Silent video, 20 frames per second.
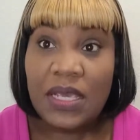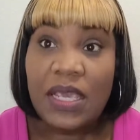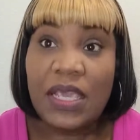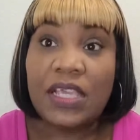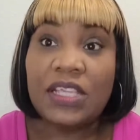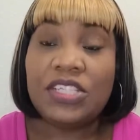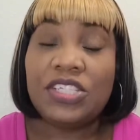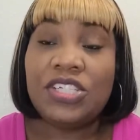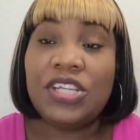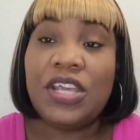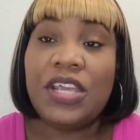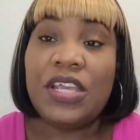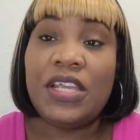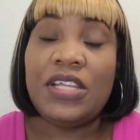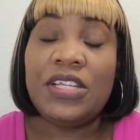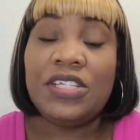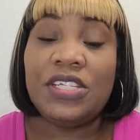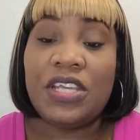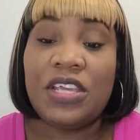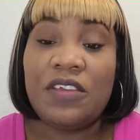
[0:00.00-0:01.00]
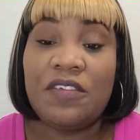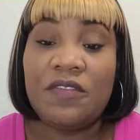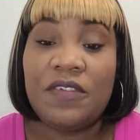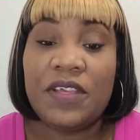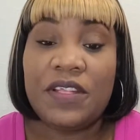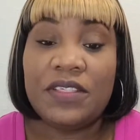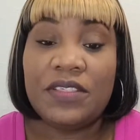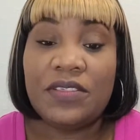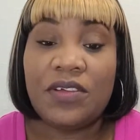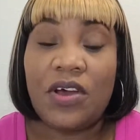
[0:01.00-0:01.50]
exchange if
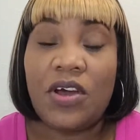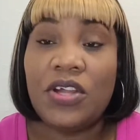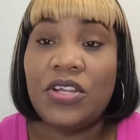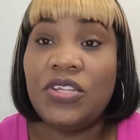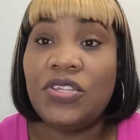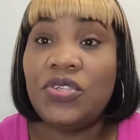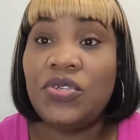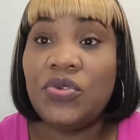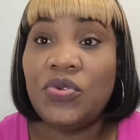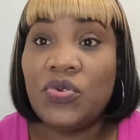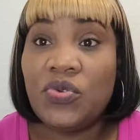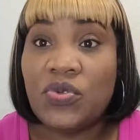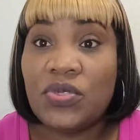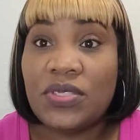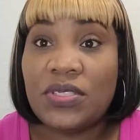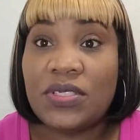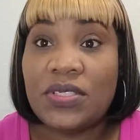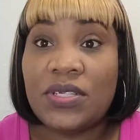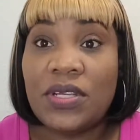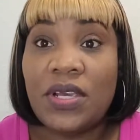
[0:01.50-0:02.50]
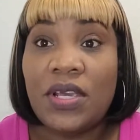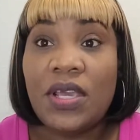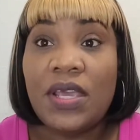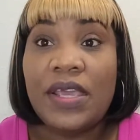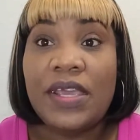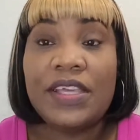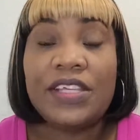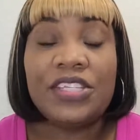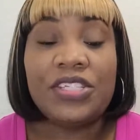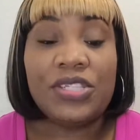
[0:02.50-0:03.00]
it's unused,
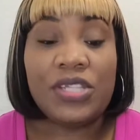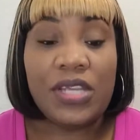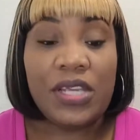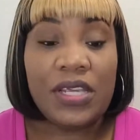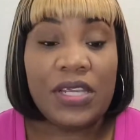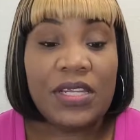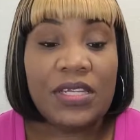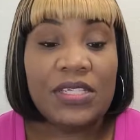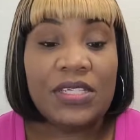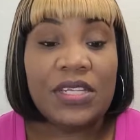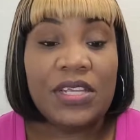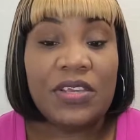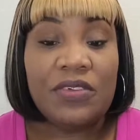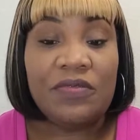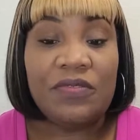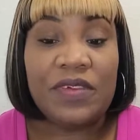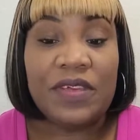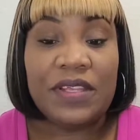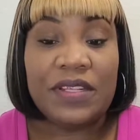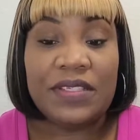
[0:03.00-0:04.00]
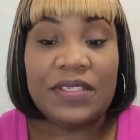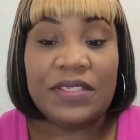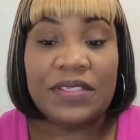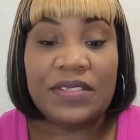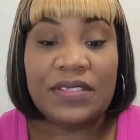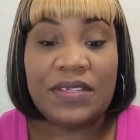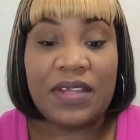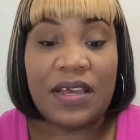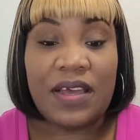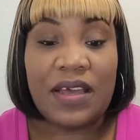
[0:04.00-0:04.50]
exchange if it's